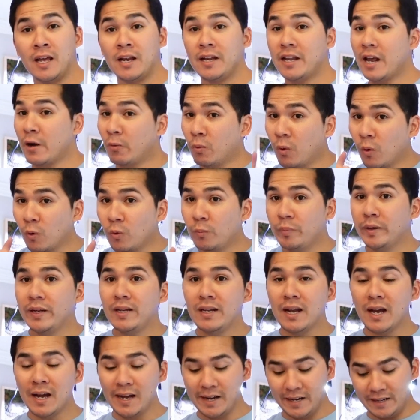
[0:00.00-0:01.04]
Now what would be
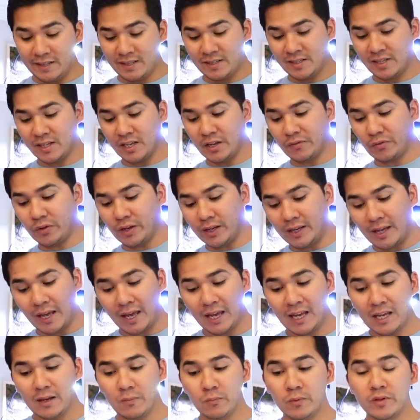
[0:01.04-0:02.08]
nice if it
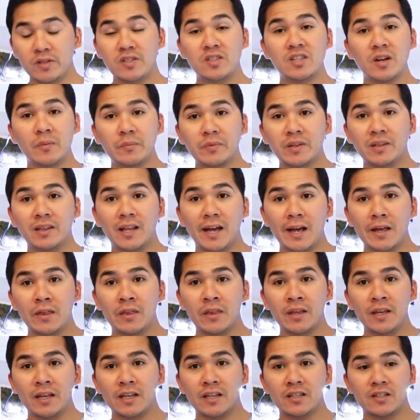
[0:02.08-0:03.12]
came with something like
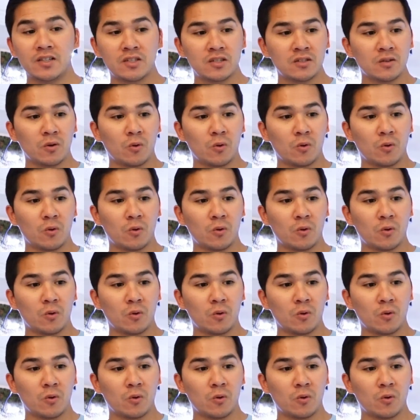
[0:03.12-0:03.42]
this,